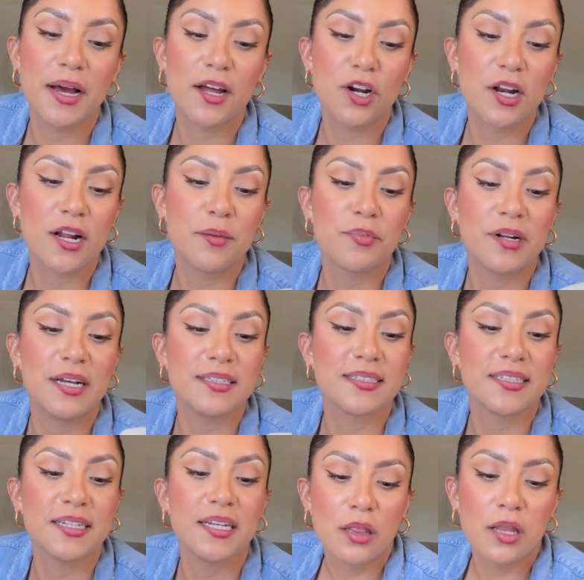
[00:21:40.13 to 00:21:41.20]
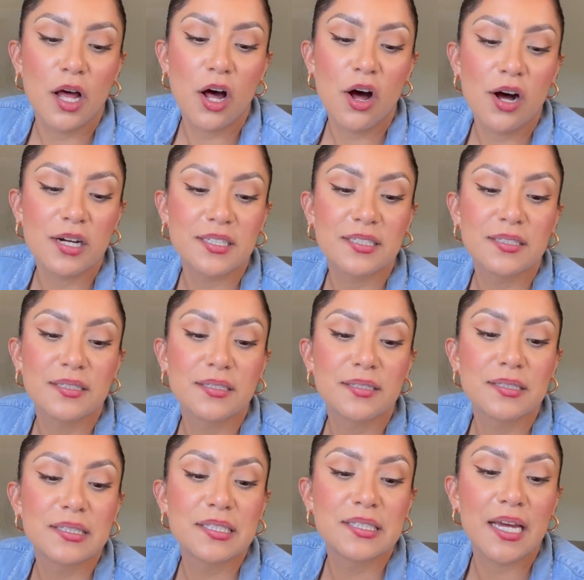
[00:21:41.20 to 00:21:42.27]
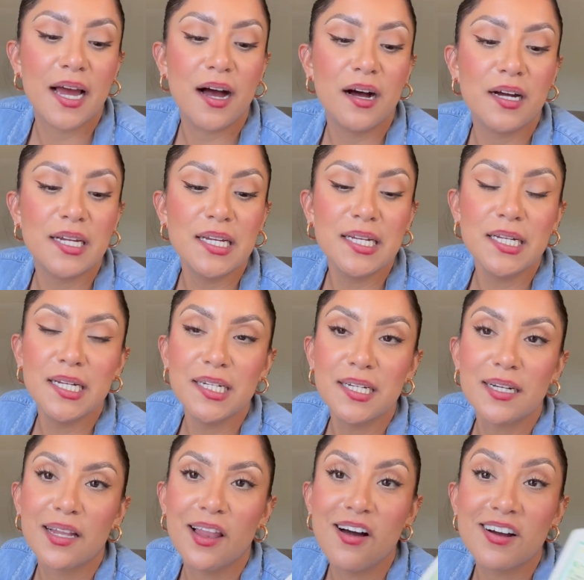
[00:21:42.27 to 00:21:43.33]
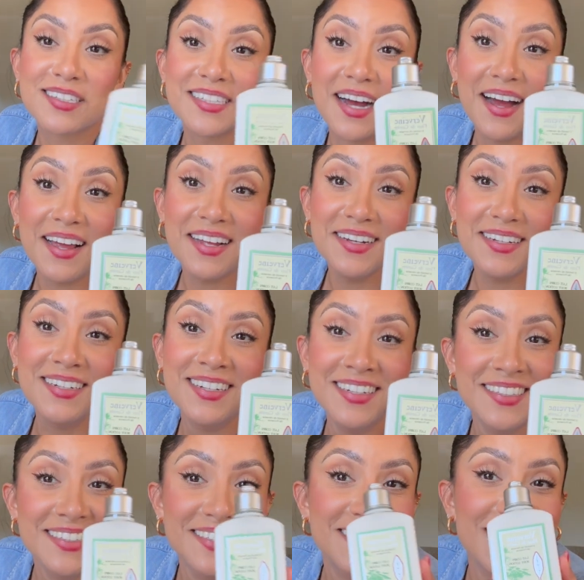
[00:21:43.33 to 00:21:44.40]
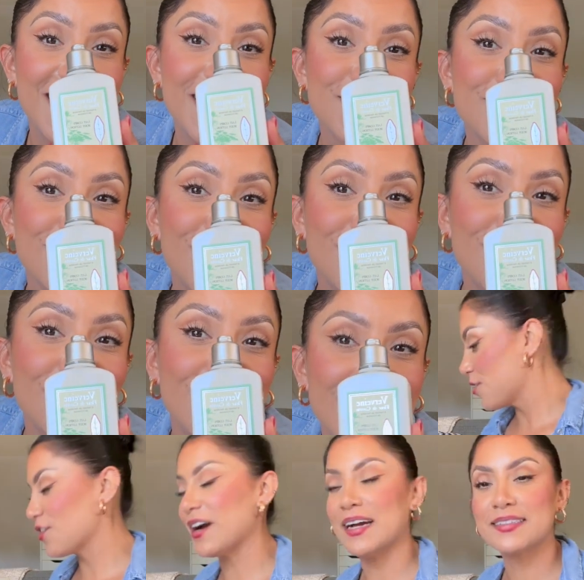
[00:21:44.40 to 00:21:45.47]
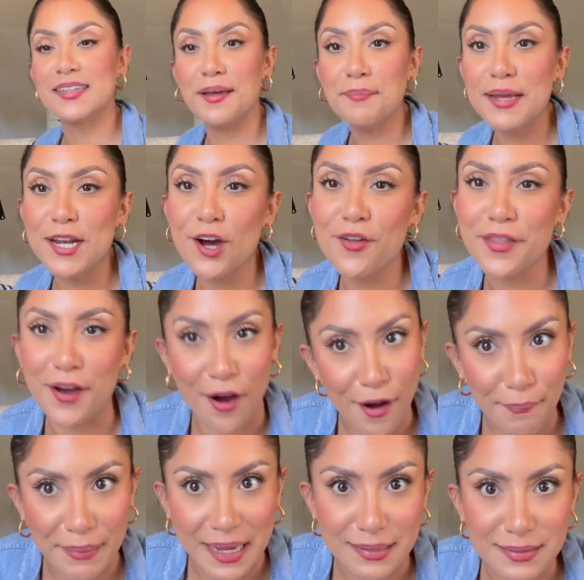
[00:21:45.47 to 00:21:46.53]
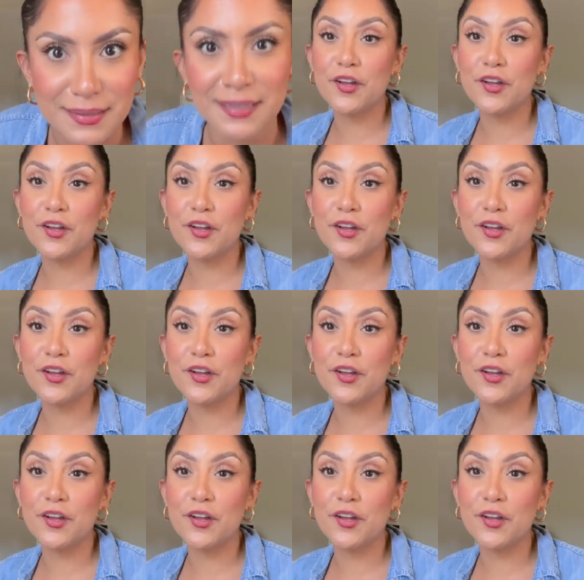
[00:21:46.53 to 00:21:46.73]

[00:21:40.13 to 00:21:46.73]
I don't know how to pronounce it. Log time? Log time? I don't know. You guys, let me know in the comments.